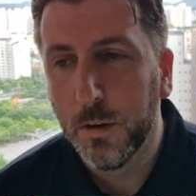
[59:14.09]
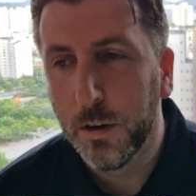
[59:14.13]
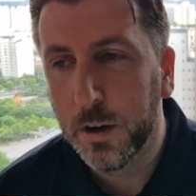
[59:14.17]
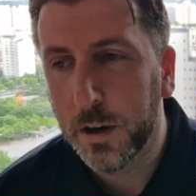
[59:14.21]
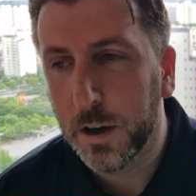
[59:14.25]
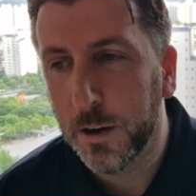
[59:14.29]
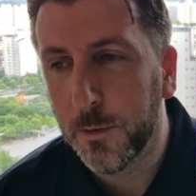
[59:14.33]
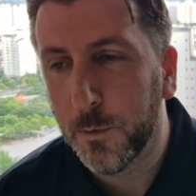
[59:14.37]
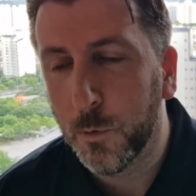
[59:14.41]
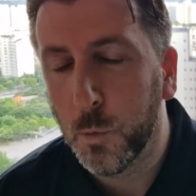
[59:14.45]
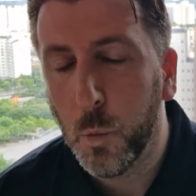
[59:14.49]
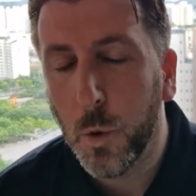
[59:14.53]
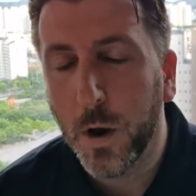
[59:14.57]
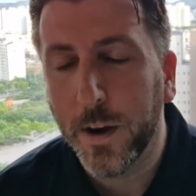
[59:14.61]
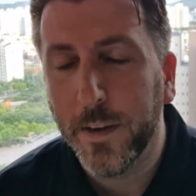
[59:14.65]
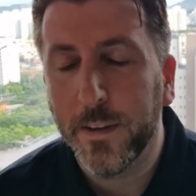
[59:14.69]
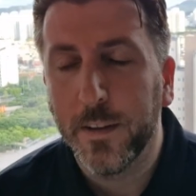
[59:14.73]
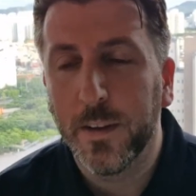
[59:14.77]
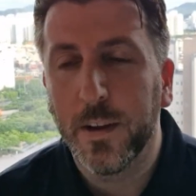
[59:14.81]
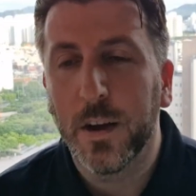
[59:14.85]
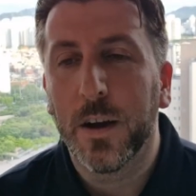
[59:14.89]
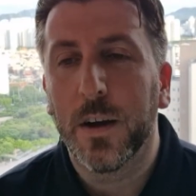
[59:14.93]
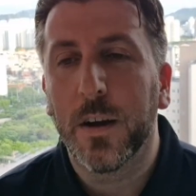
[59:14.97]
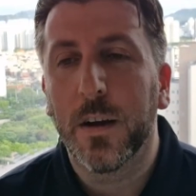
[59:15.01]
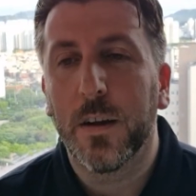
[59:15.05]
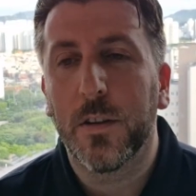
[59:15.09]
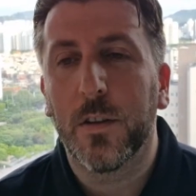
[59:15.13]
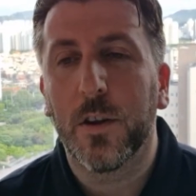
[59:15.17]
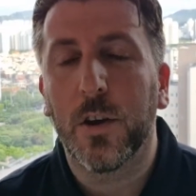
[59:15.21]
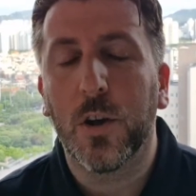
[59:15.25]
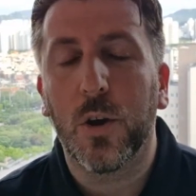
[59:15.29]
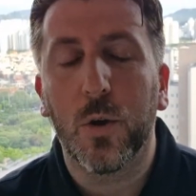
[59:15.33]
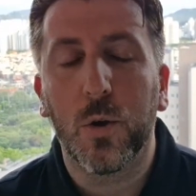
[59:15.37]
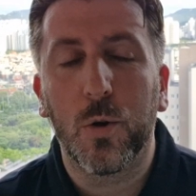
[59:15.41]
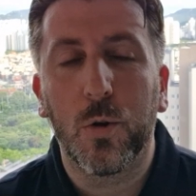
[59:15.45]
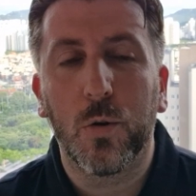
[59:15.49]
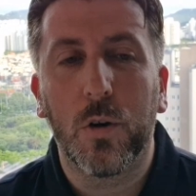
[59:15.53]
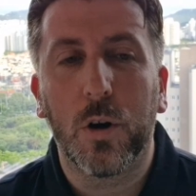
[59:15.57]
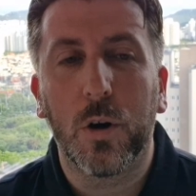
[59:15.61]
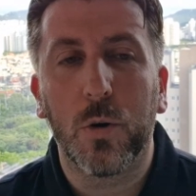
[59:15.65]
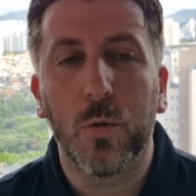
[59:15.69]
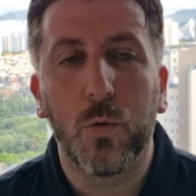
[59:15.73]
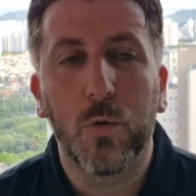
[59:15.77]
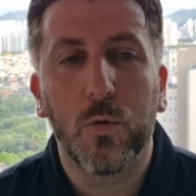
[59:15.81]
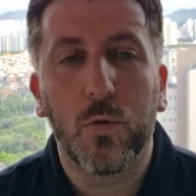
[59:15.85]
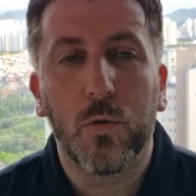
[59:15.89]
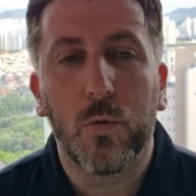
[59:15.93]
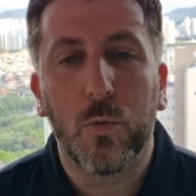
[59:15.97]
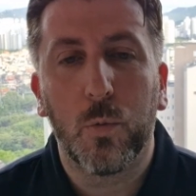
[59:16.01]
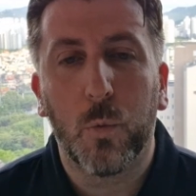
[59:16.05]
kind of won the, the
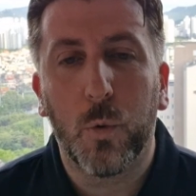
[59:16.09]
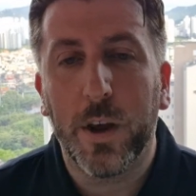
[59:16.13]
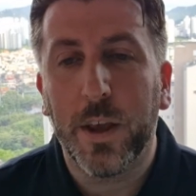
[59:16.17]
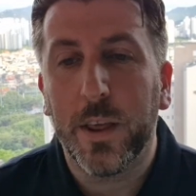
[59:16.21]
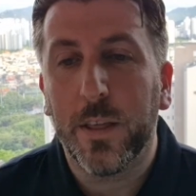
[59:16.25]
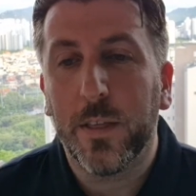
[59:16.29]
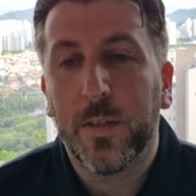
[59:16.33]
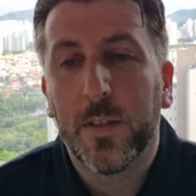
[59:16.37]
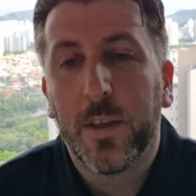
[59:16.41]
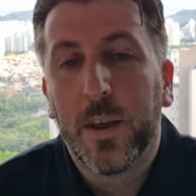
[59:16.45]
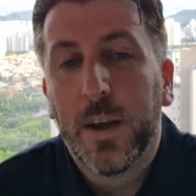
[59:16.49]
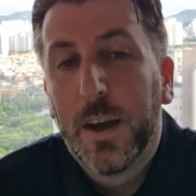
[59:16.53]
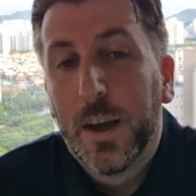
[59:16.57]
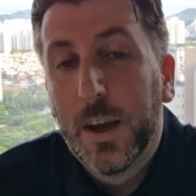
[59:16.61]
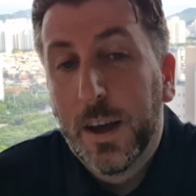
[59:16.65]
Euros with